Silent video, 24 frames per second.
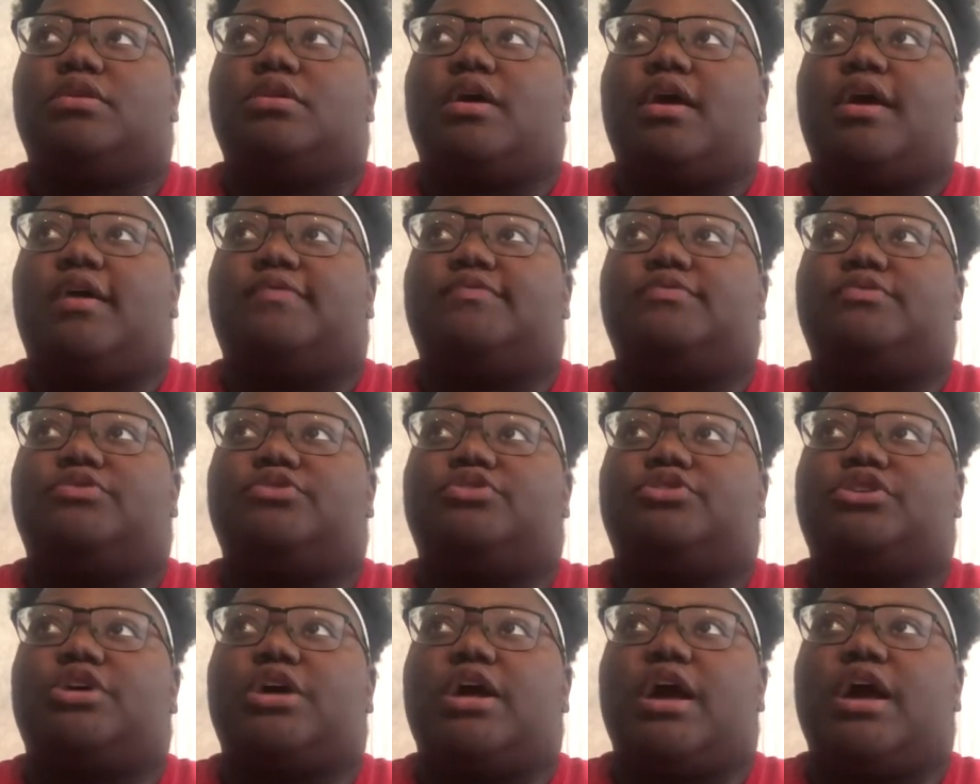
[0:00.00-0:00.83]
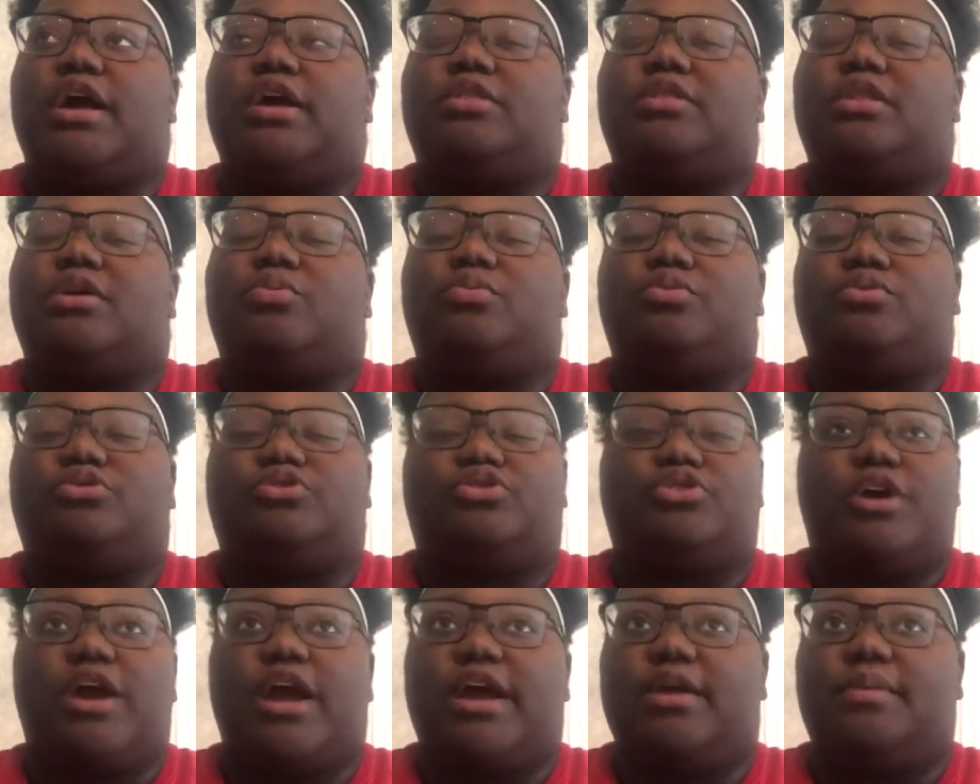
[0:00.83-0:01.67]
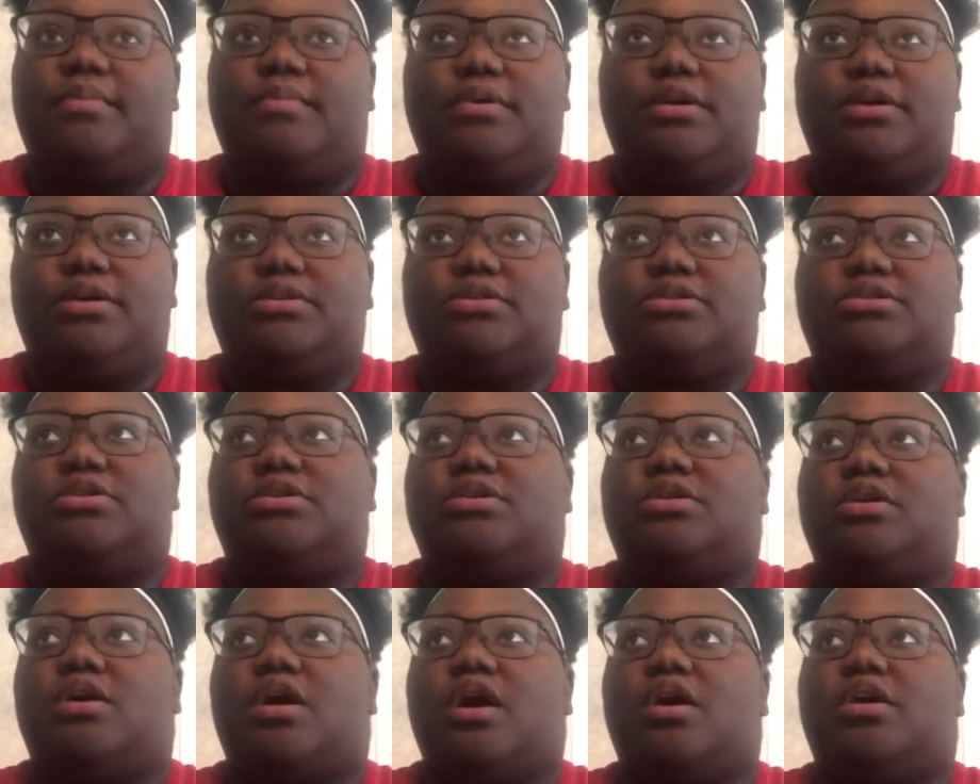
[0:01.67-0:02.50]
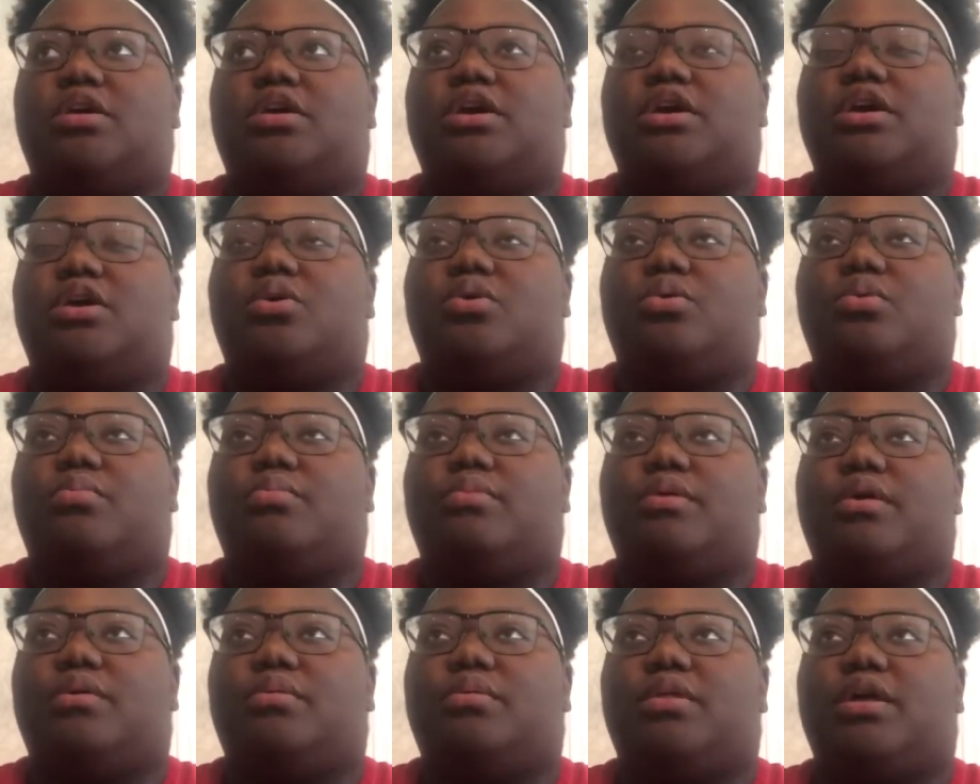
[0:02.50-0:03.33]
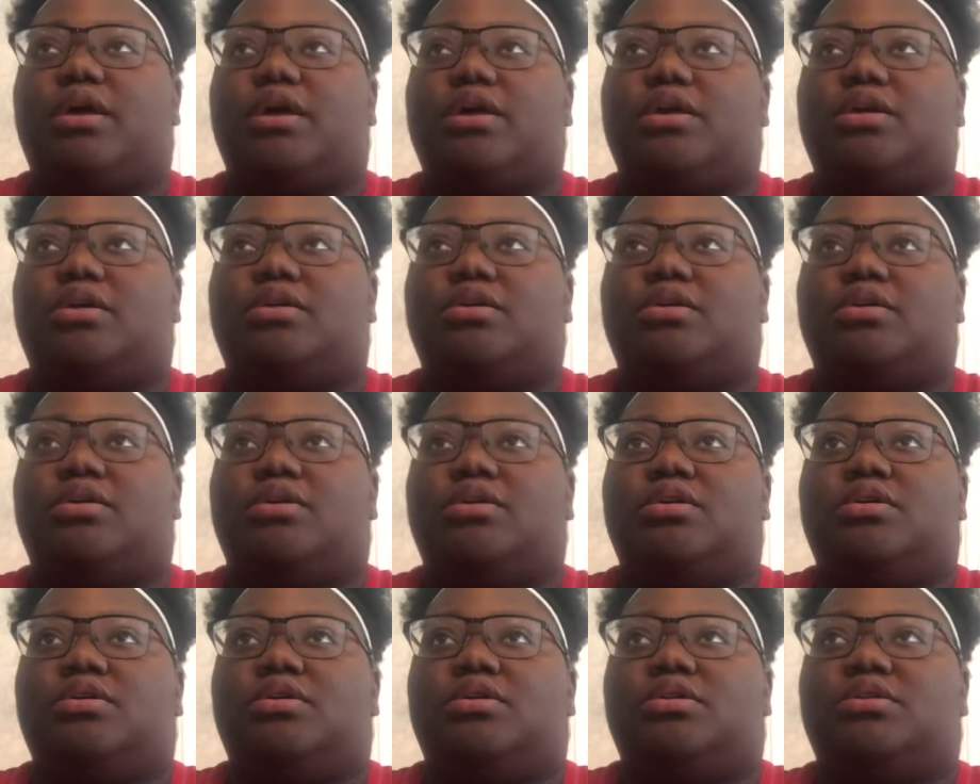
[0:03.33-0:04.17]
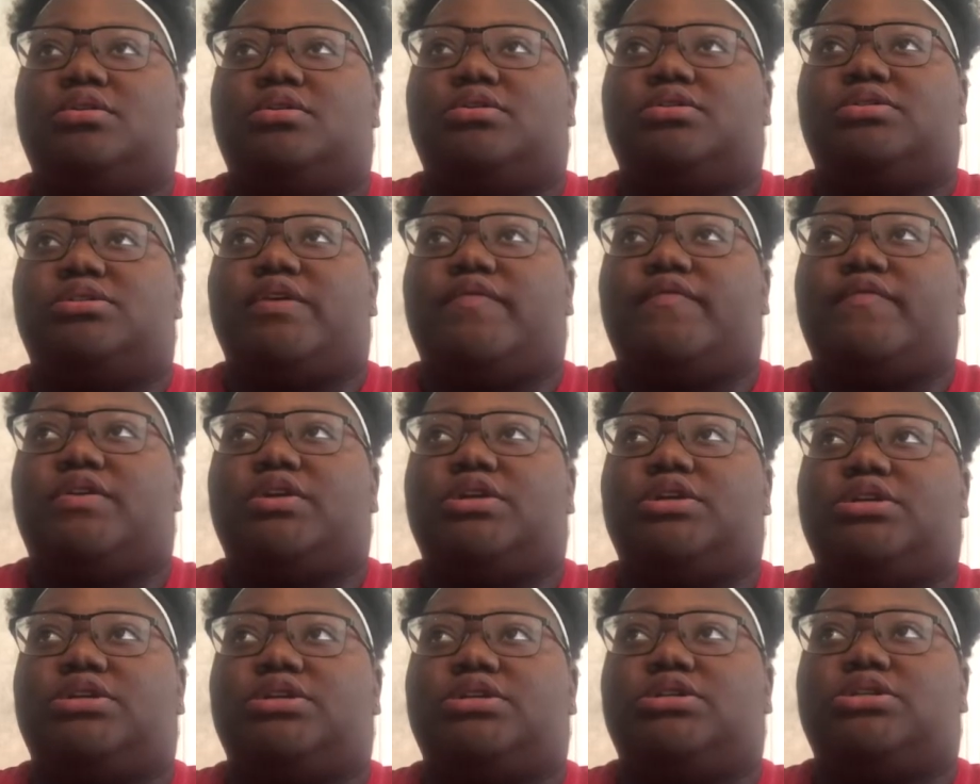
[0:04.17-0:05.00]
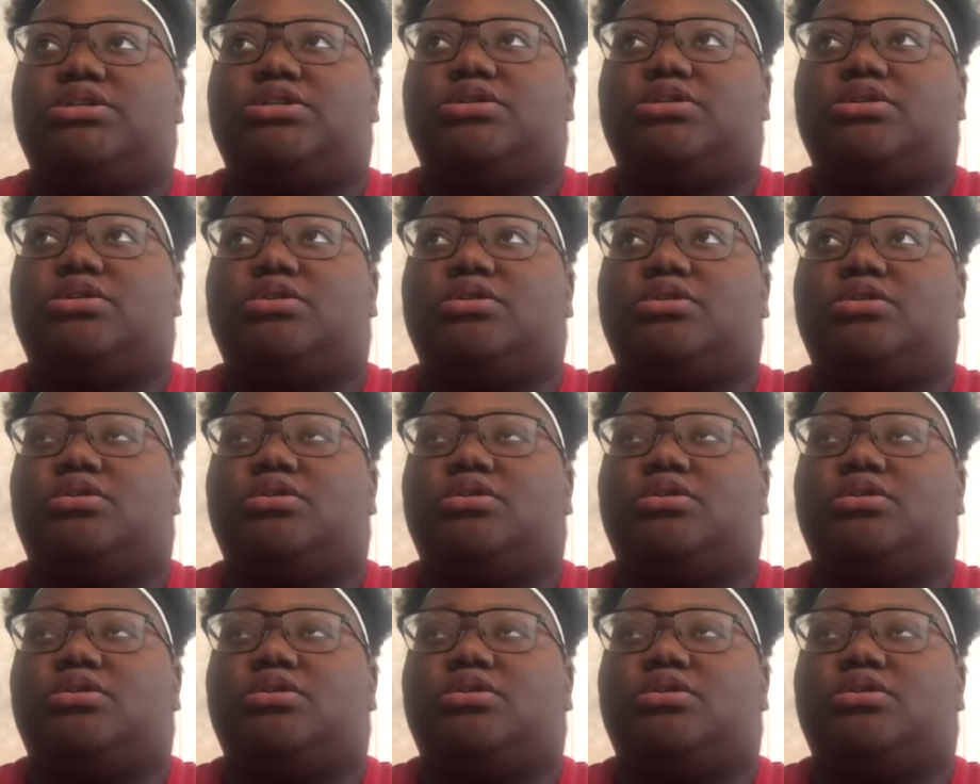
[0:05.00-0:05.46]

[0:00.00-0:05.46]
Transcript: after track, like well, track meets, I'll get home probably like seven ish.